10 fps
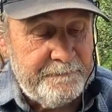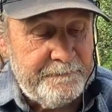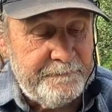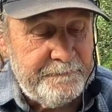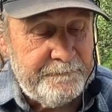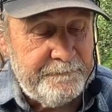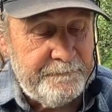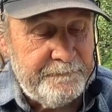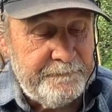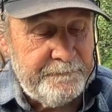
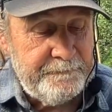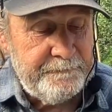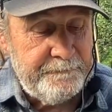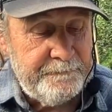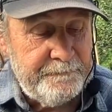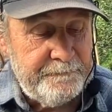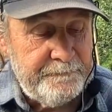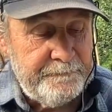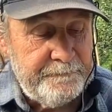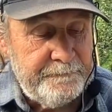
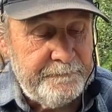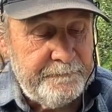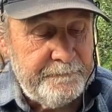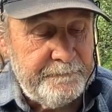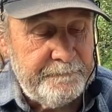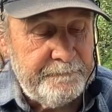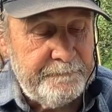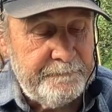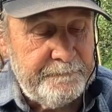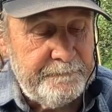
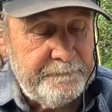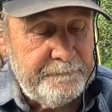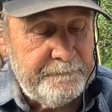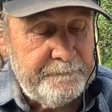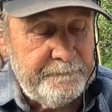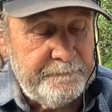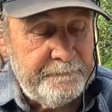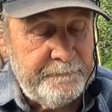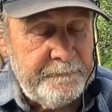Nobody speaks.